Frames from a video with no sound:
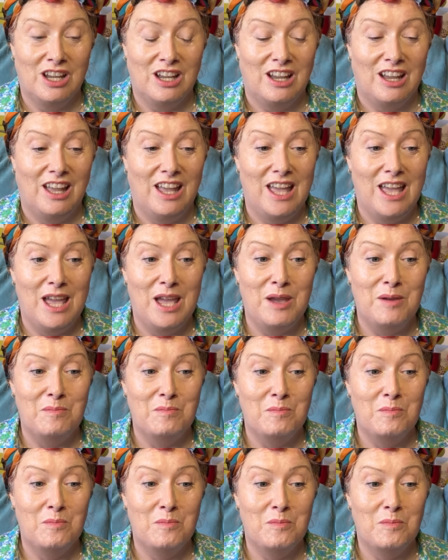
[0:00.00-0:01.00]

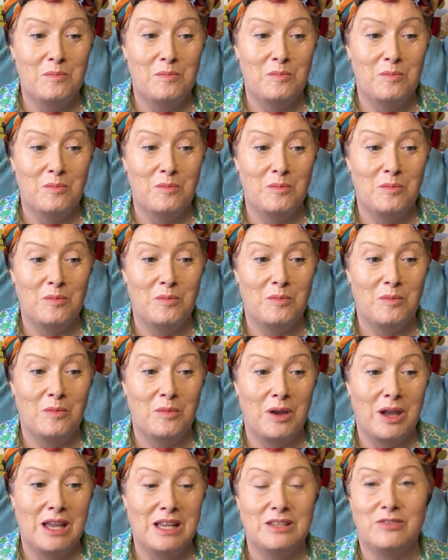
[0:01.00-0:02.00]

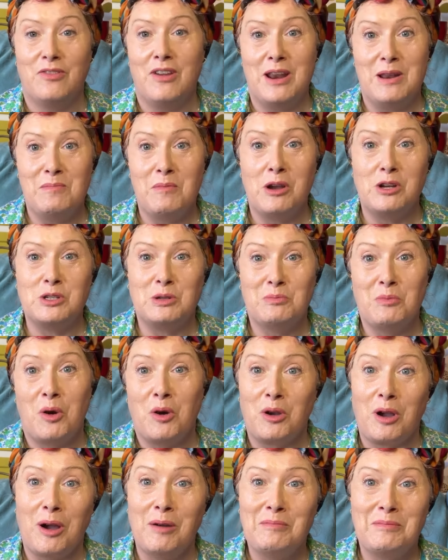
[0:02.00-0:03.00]
it's very much a
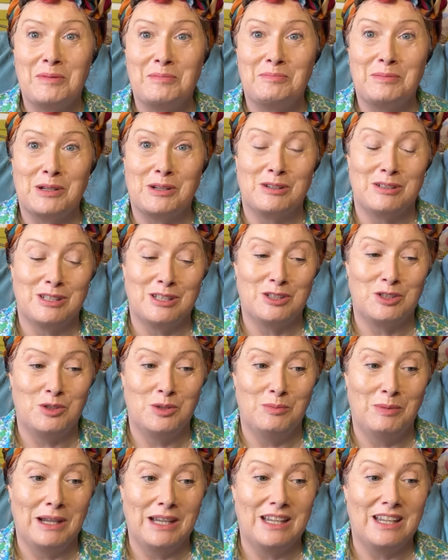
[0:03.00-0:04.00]
mock-up because it's too
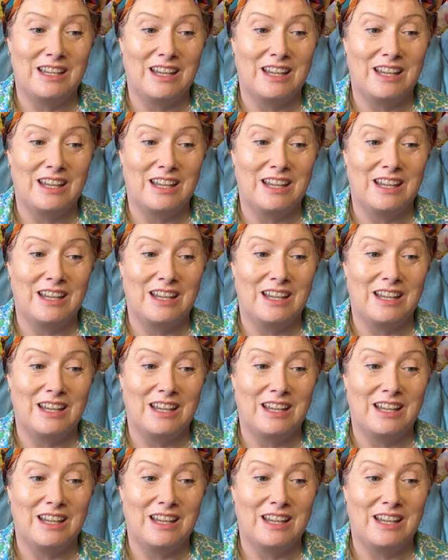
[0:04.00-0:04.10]
big,